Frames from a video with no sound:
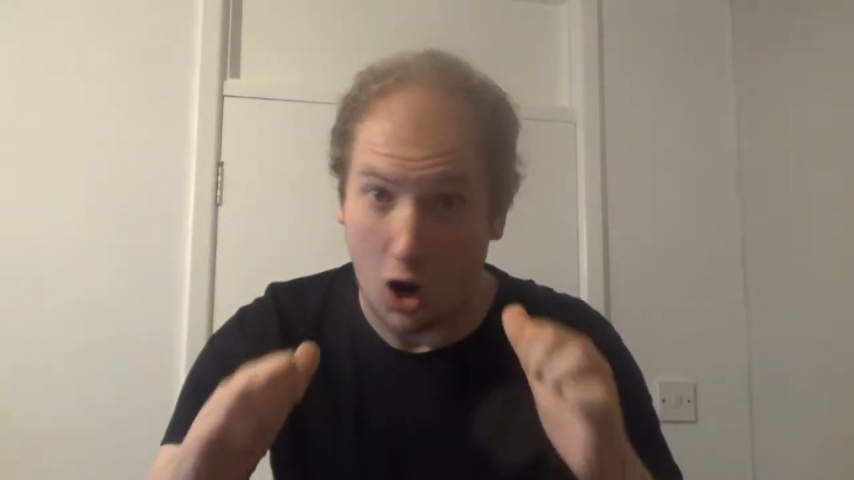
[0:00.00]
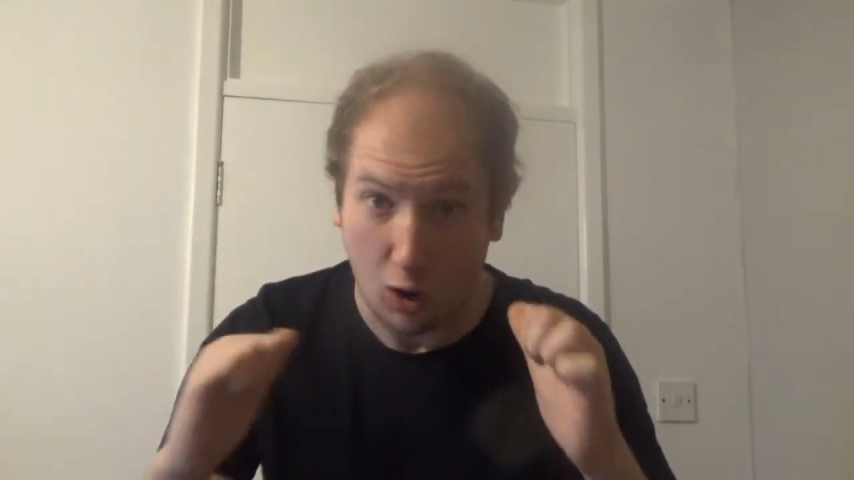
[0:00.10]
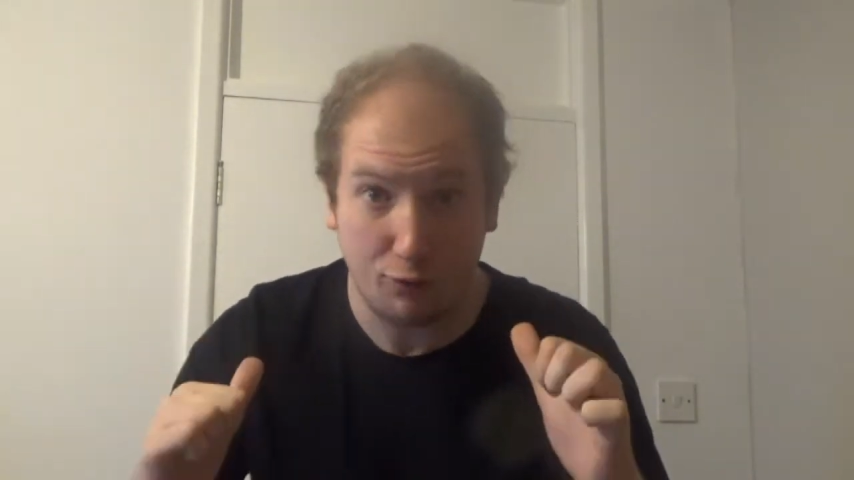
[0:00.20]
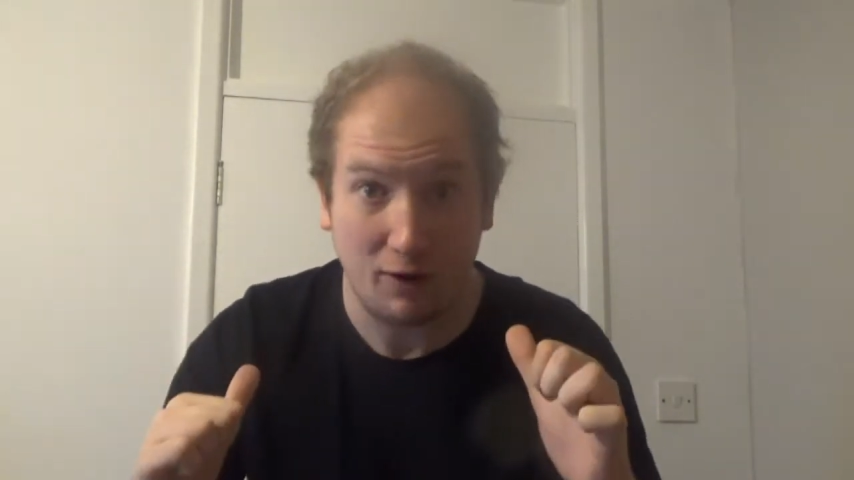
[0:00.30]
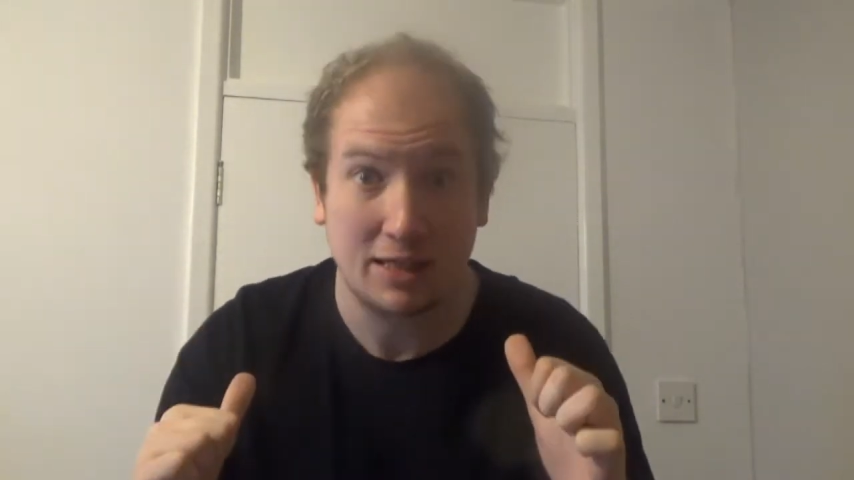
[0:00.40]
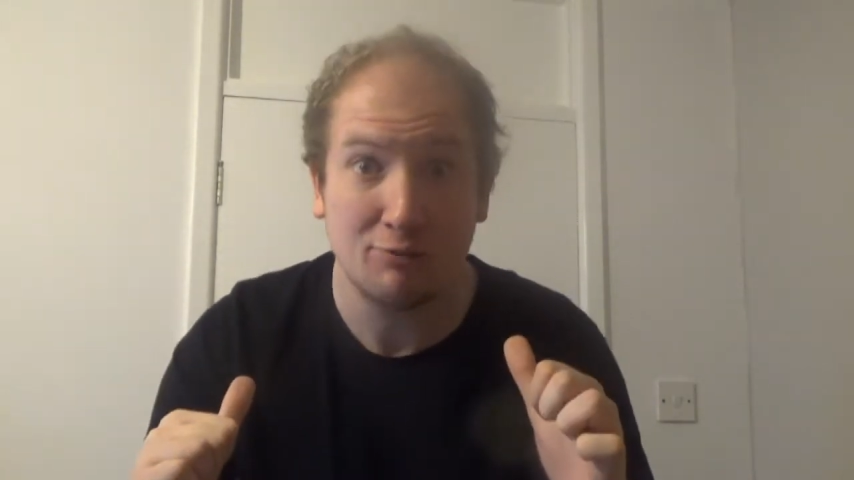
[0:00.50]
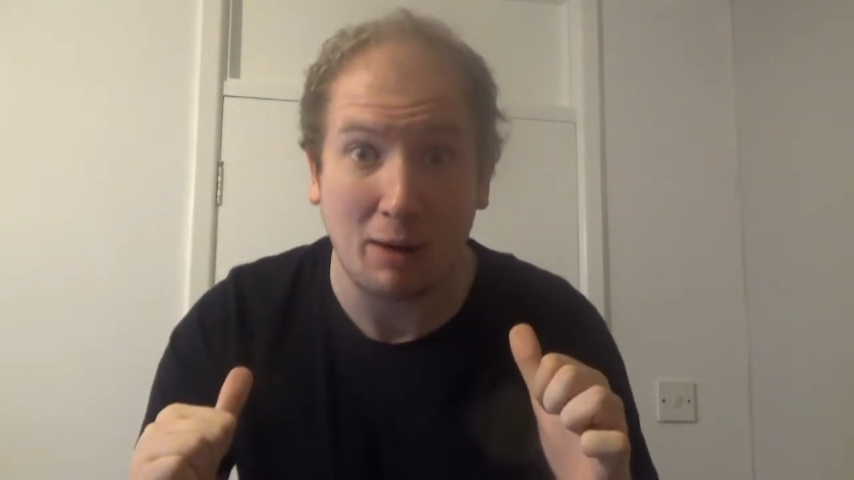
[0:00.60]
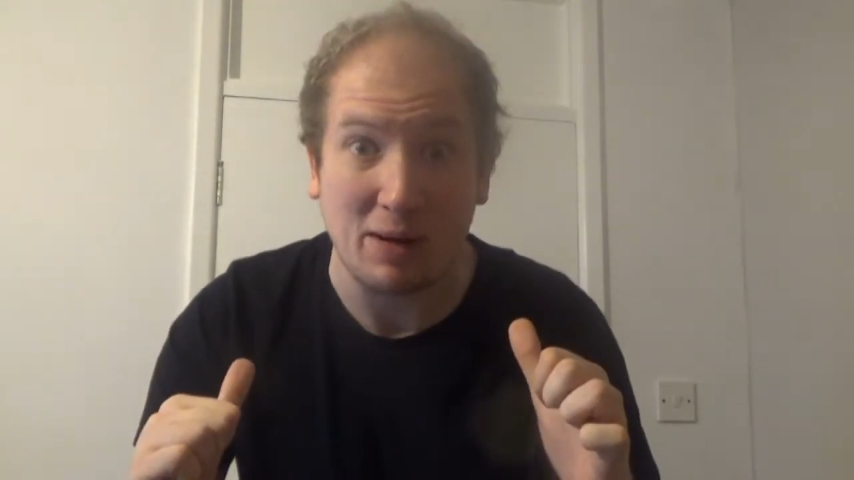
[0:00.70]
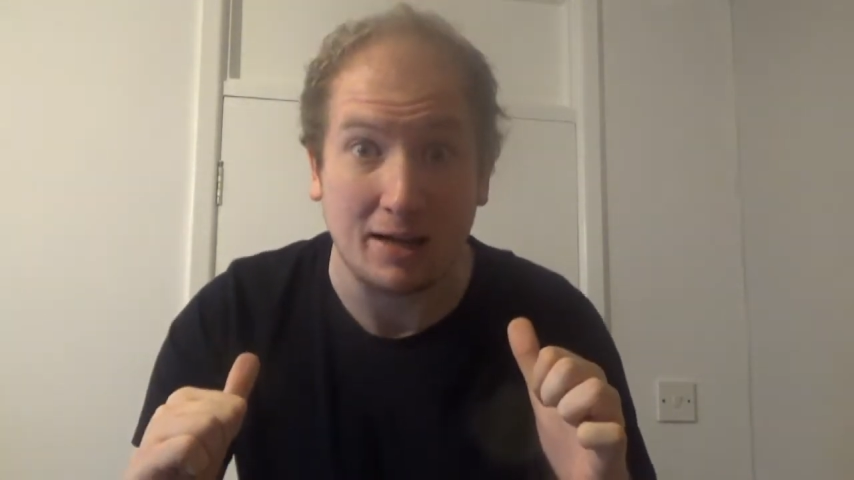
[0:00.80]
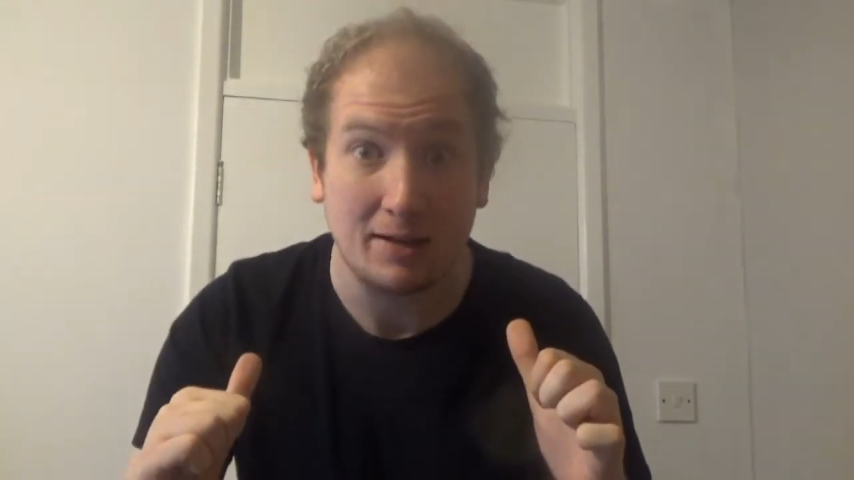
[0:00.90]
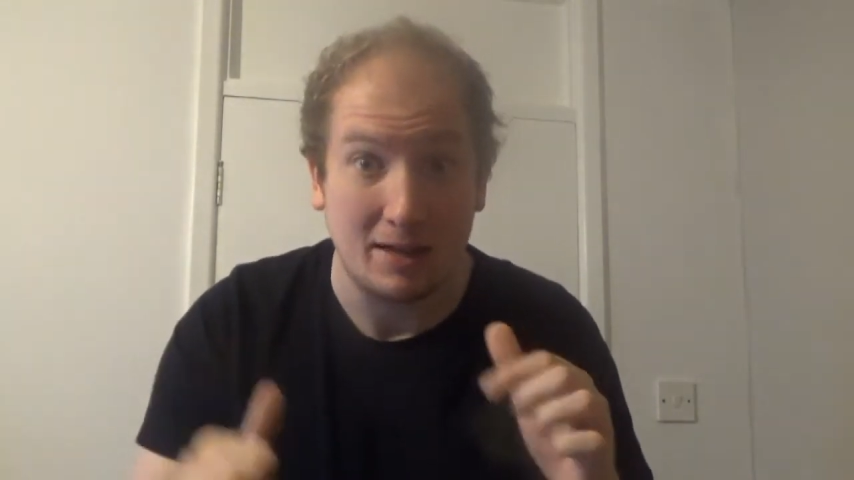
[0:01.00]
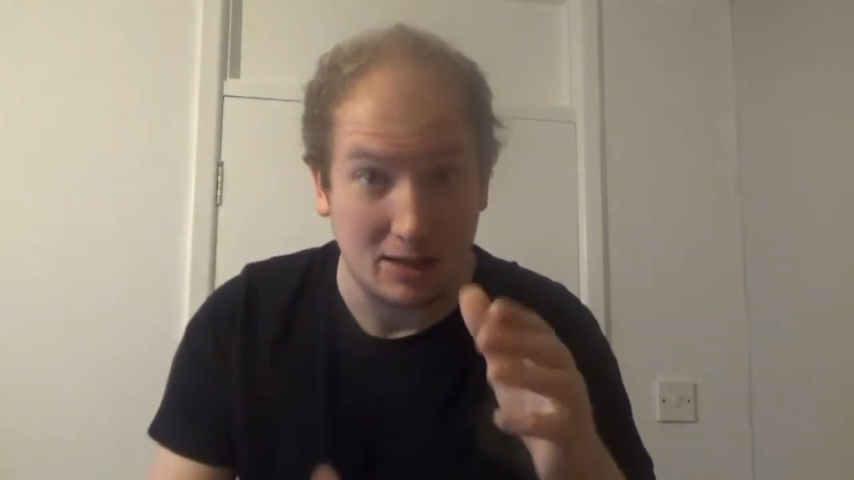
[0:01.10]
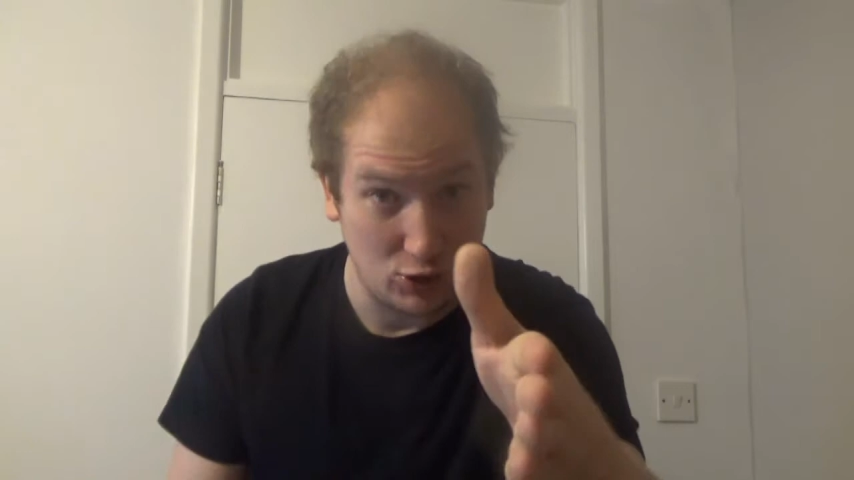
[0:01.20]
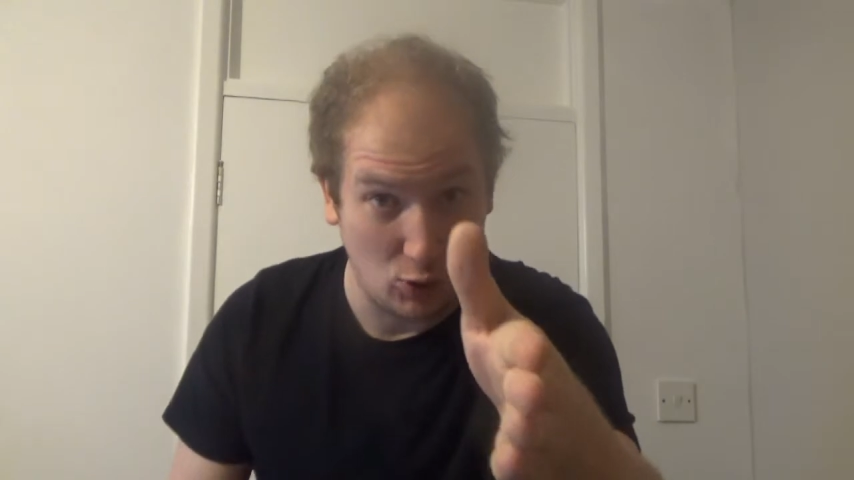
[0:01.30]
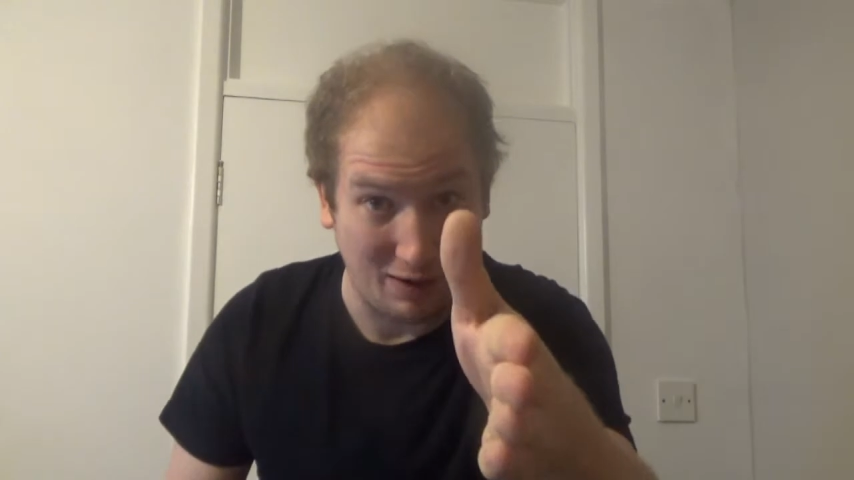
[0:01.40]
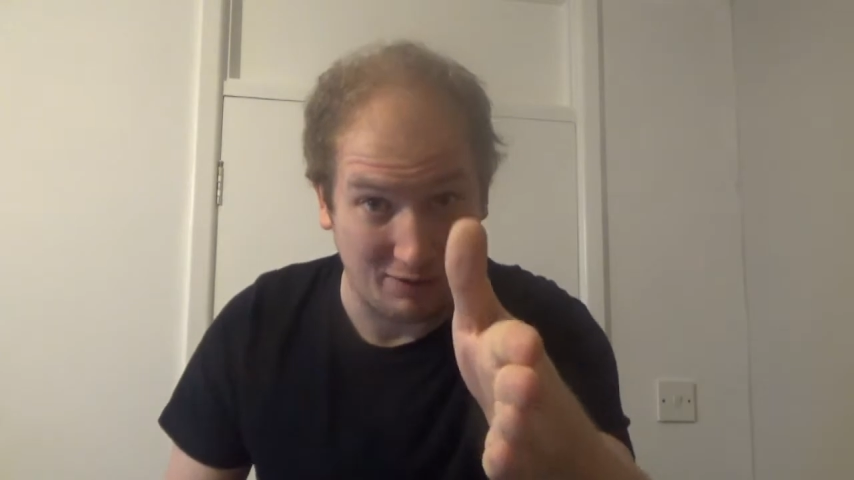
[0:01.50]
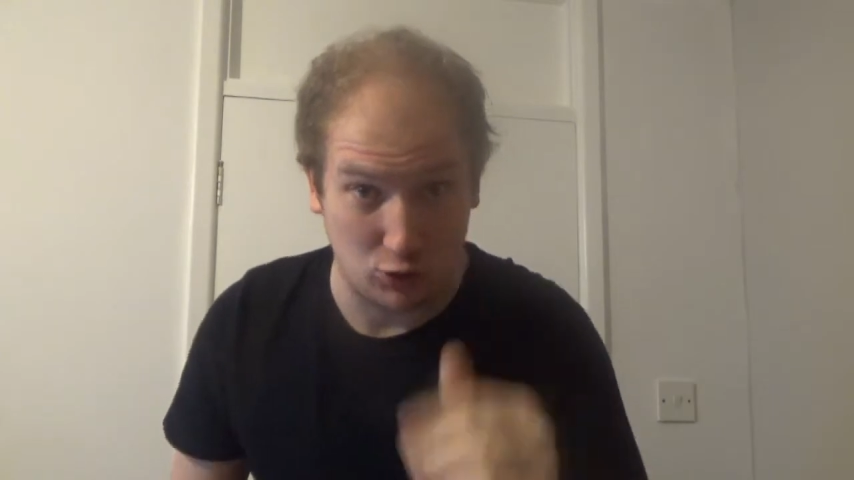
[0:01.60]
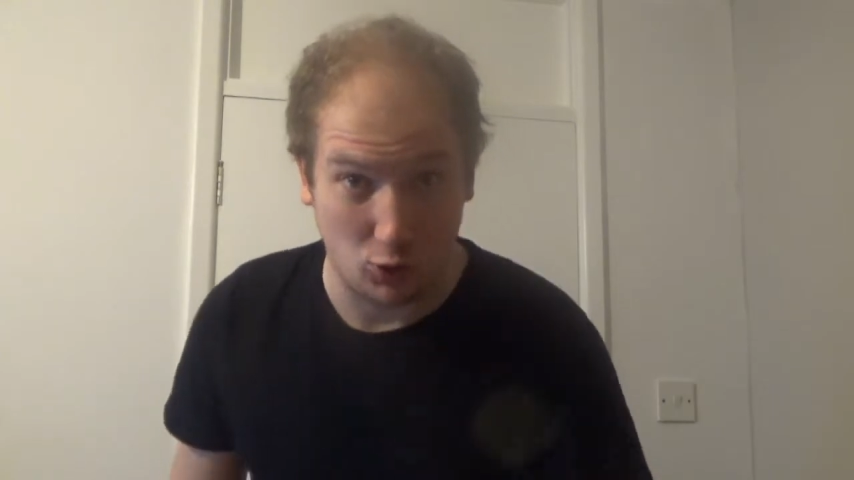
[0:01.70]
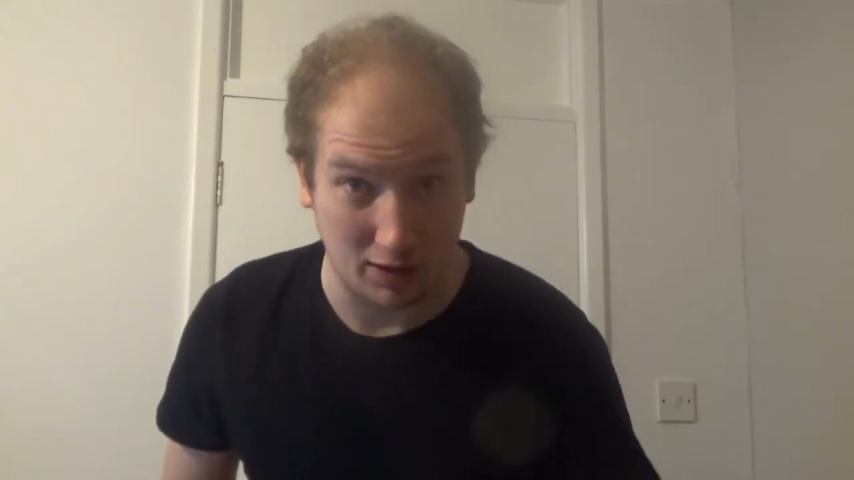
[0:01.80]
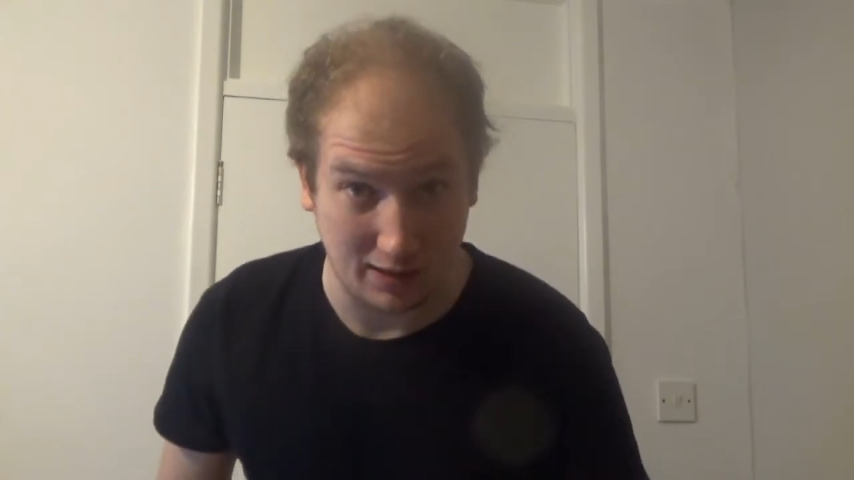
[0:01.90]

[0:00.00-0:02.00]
I'll fucking rub it. You have a door